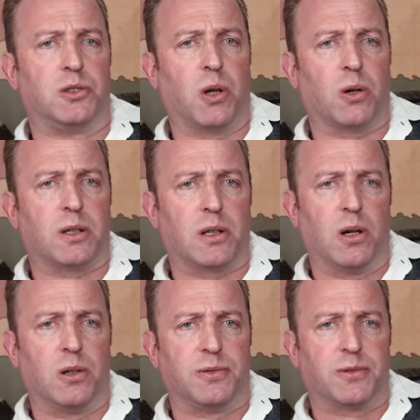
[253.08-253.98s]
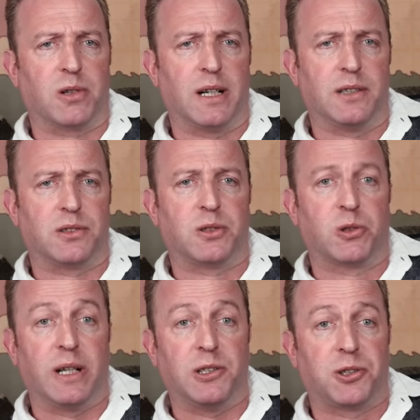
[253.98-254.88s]
Darkloaf writes,
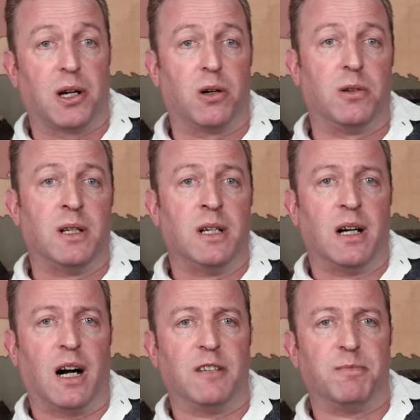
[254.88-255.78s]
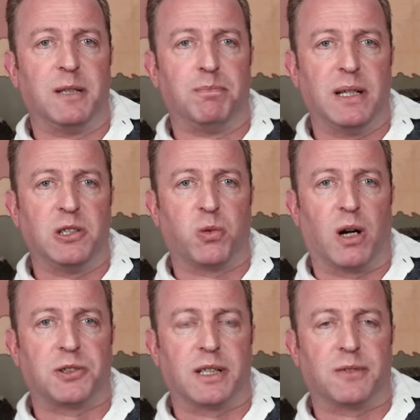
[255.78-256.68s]
"Great show. I've been
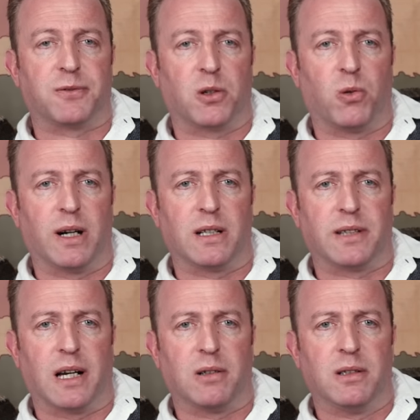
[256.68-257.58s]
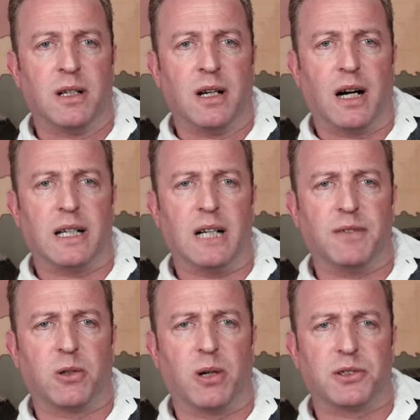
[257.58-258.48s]
binge-watching it for a while now. I
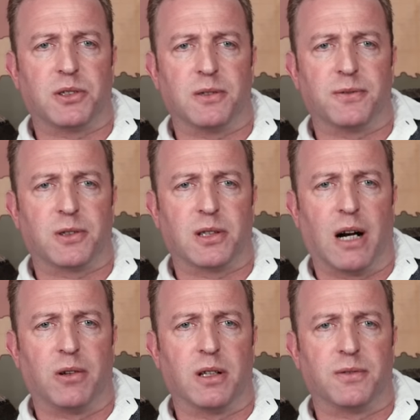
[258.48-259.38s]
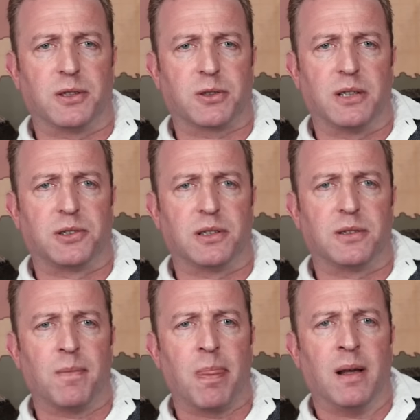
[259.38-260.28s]
have a question for Out of the
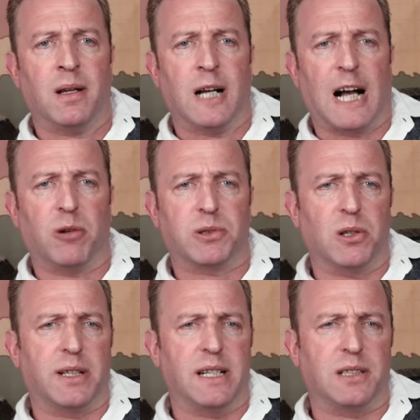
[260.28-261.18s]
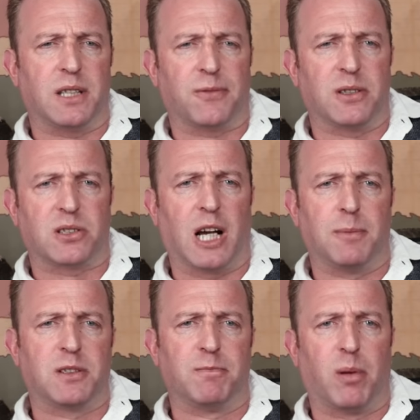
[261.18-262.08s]
Trenches. I was looking at different
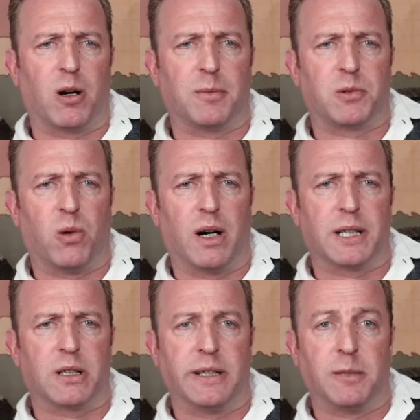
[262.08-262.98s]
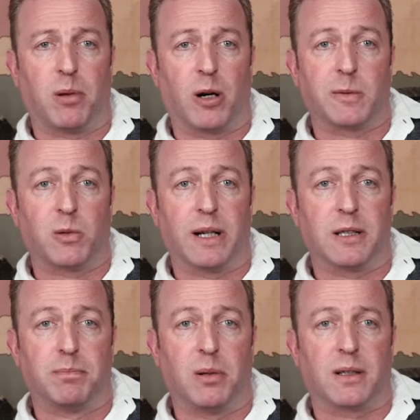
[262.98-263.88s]
types of barbed wire in a barbed
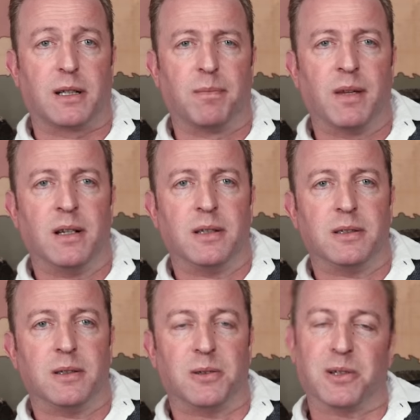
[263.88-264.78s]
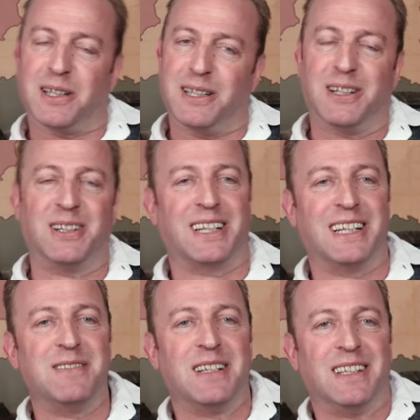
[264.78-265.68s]
wire book." Really? Okay.